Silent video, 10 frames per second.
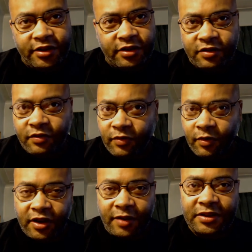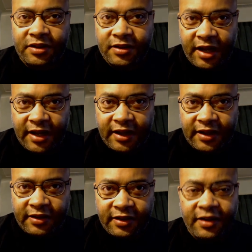And she's grown up
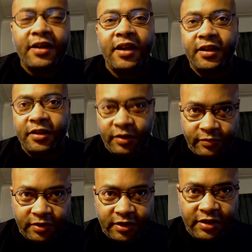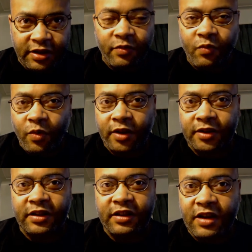sad and lonely and
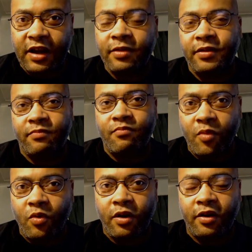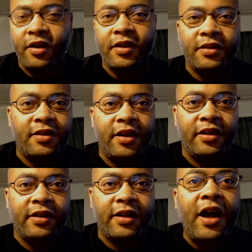wanting nothing more
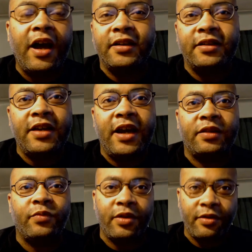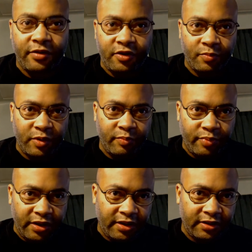than contact with other
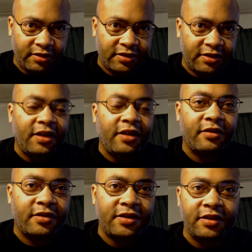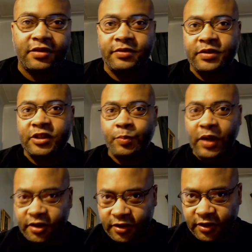human beings, her sister
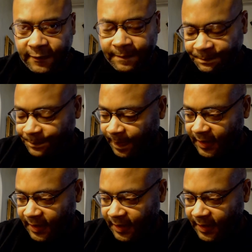especially